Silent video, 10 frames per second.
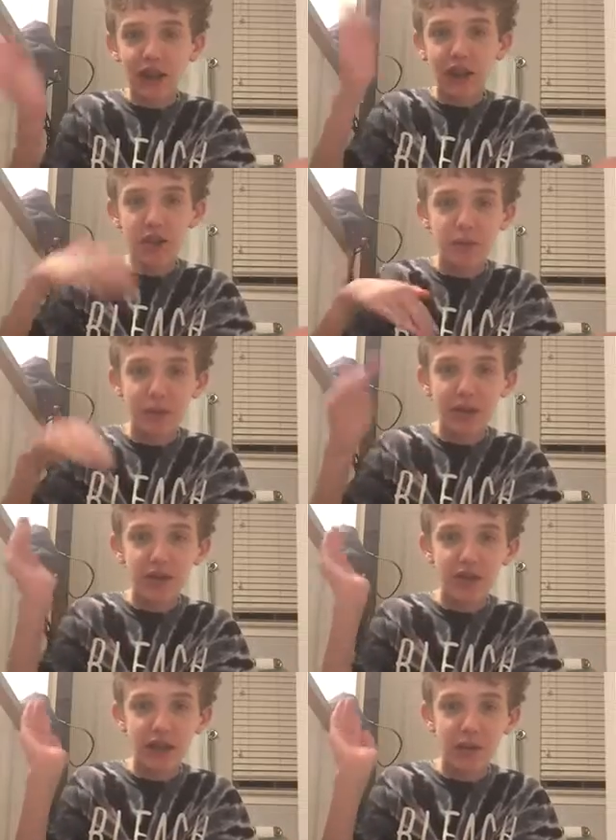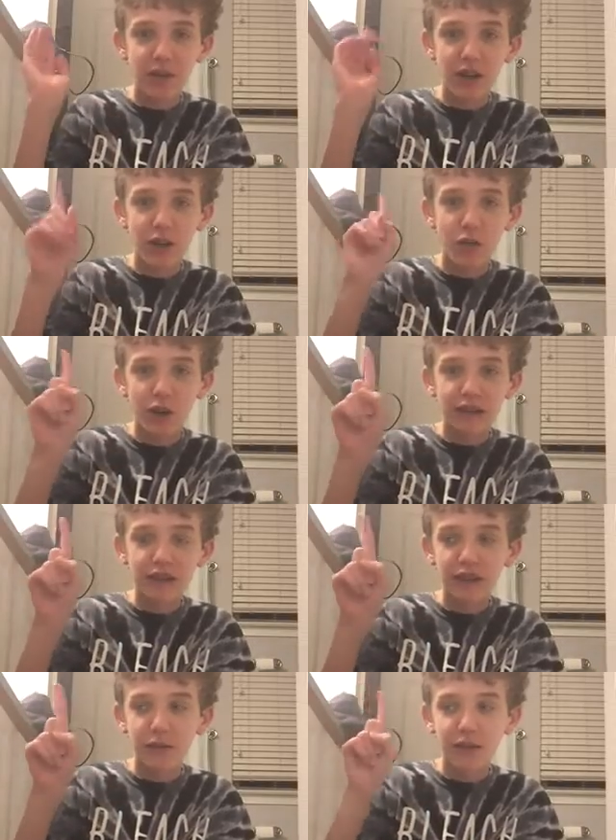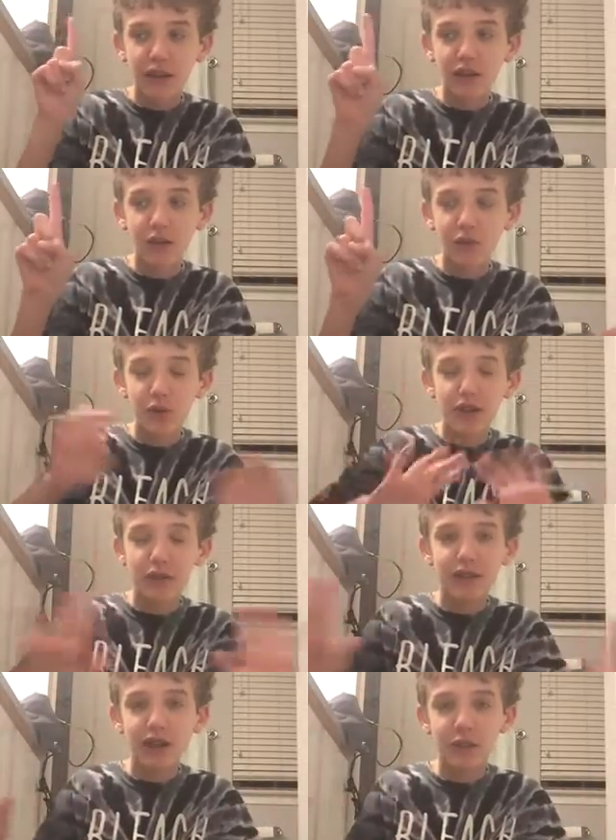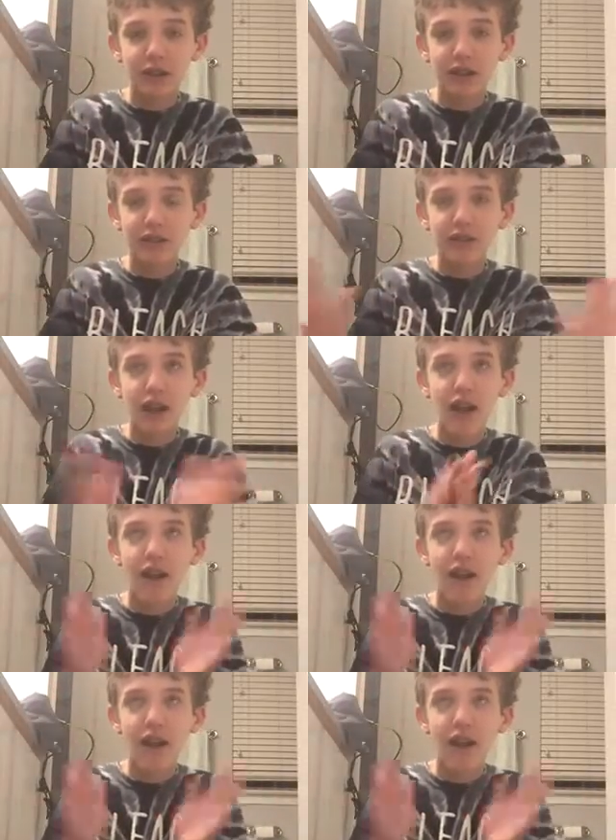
Like, all my pictures commented once. And I was, I love you. And I was like, oh my gosh.